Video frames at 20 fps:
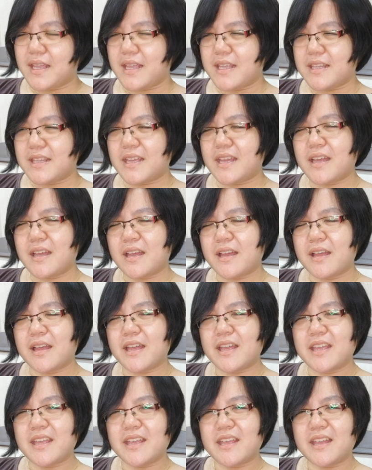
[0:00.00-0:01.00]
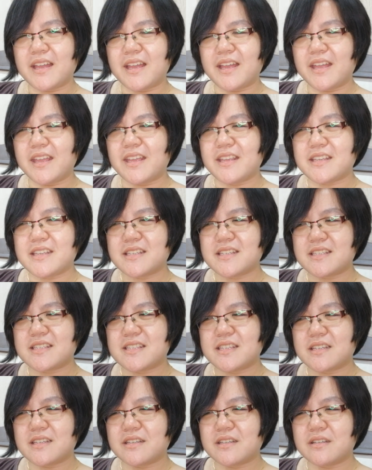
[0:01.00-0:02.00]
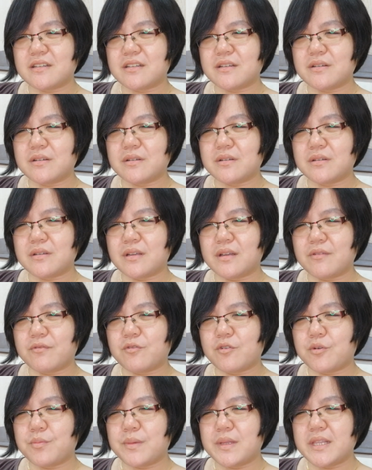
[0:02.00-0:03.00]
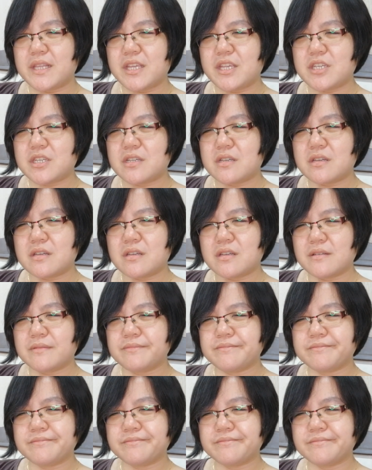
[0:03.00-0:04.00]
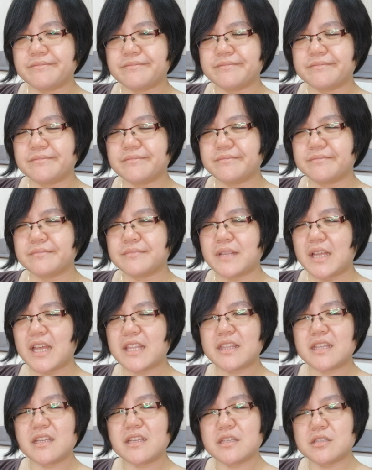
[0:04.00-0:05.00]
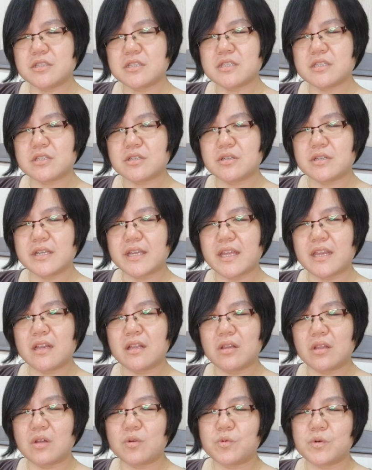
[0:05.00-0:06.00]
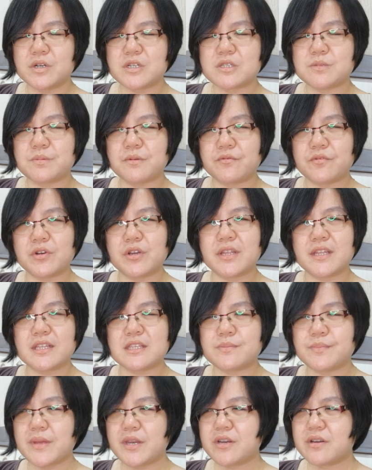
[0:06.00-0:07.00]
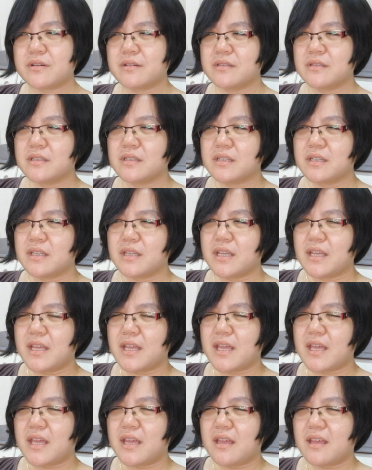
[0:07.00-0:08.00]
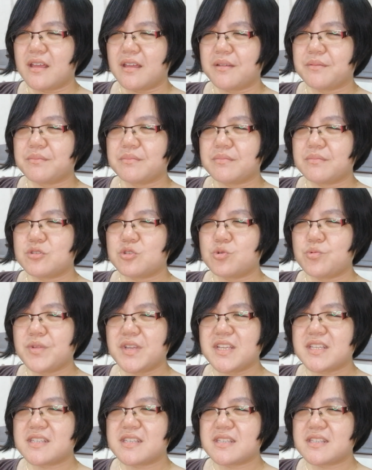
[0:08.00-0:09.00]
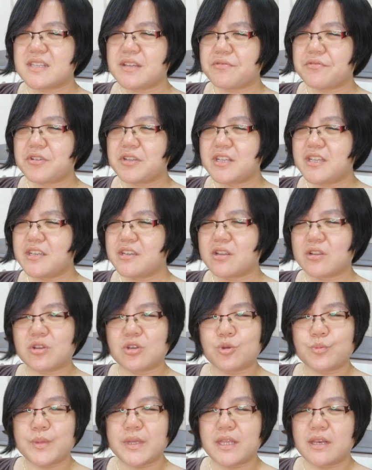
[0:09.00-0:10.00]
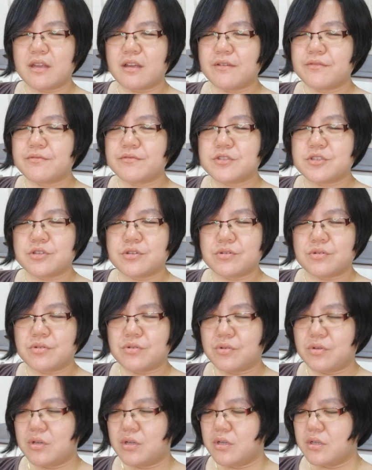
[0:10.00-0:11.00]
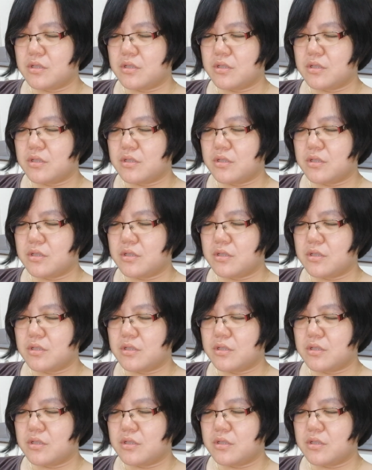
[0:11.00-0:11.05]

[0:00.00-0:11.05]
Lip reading: And yeah, I just for Malaysia, I think it's just gonna get a lot worse before it gets better. And 2 weeks is definitely not gonna be enough to